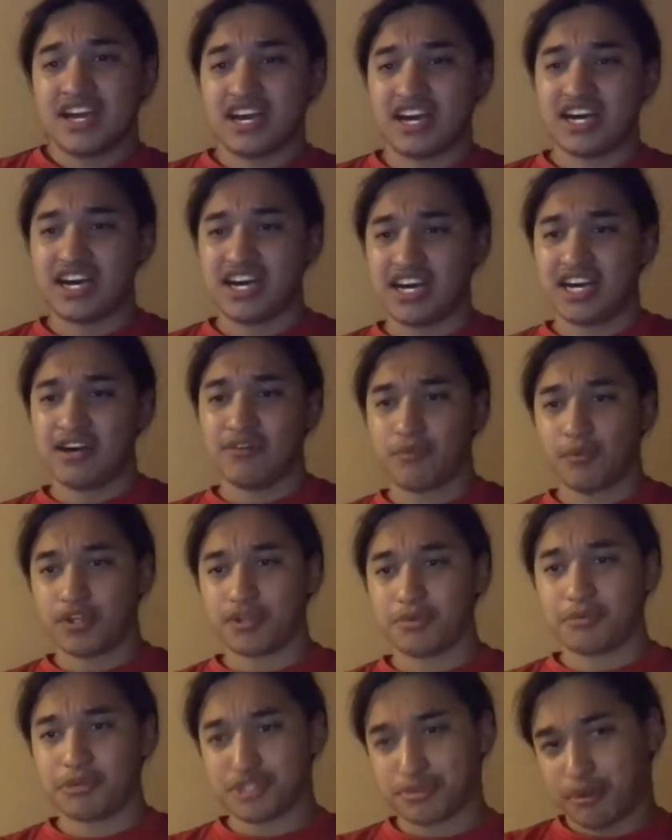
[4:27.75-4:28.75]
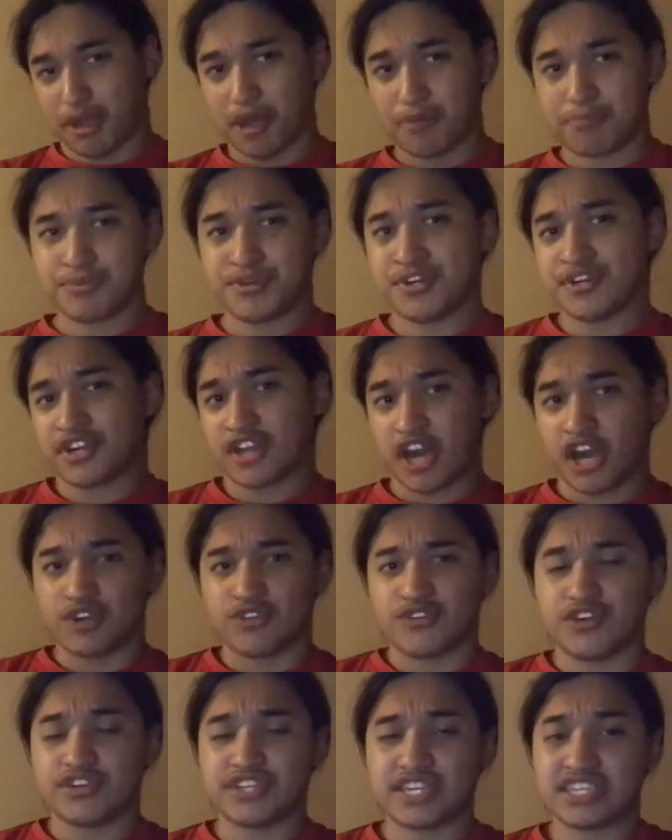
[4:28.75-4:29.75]
one of the most popular
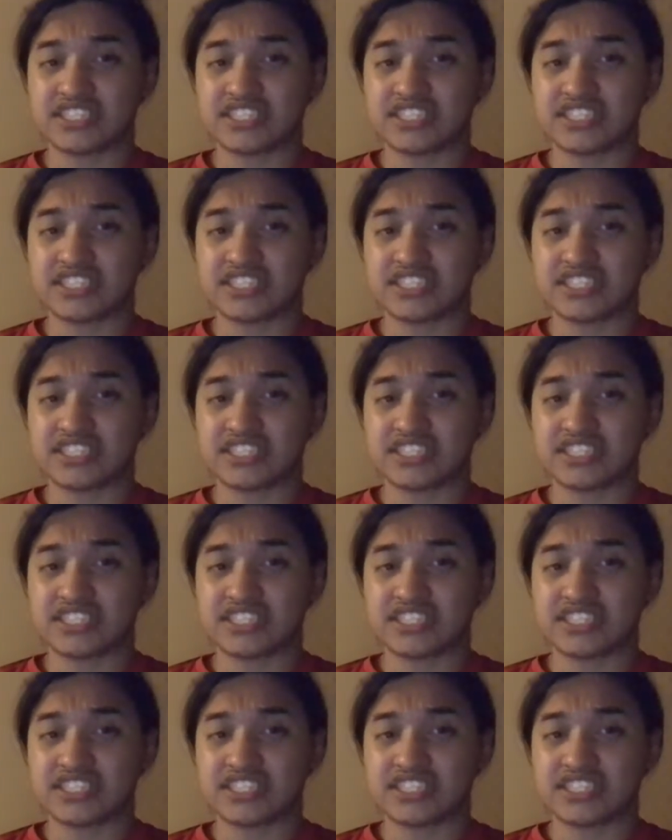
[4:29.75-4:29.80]
Kagerō